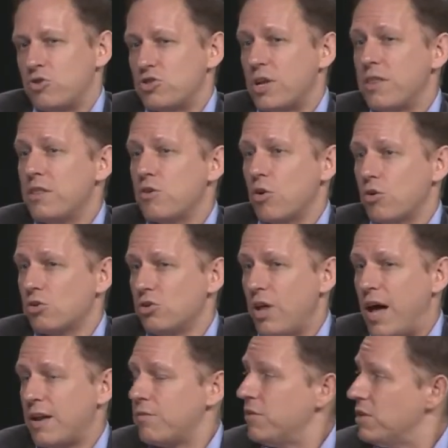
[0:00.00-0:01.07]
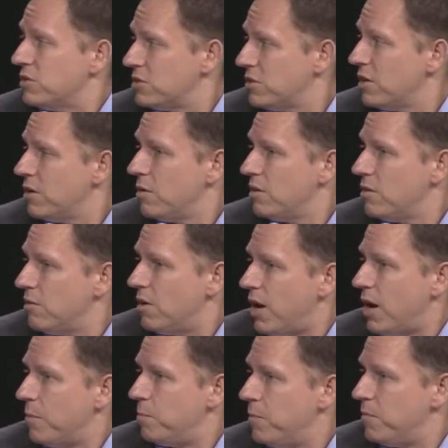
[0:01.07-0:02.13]
So I think there are a lot of these
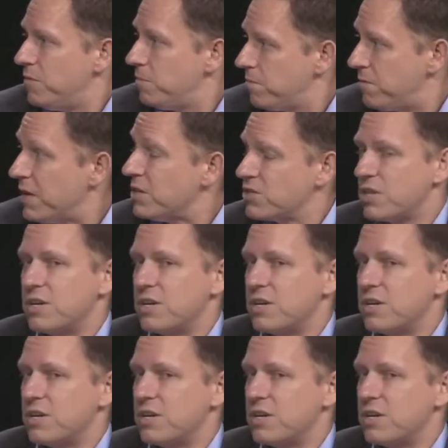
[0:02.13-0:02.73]
uh, things